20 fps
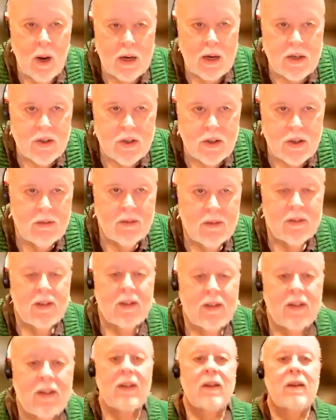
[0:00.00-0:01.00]
question,
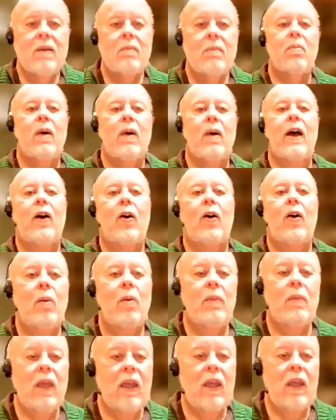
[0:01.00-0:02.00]
by all
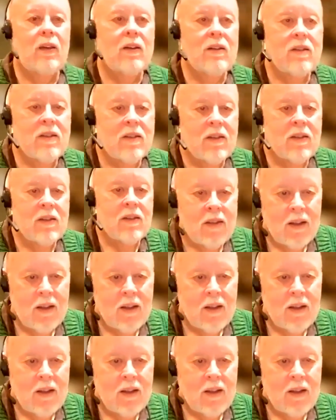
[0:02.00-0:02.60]
some. means,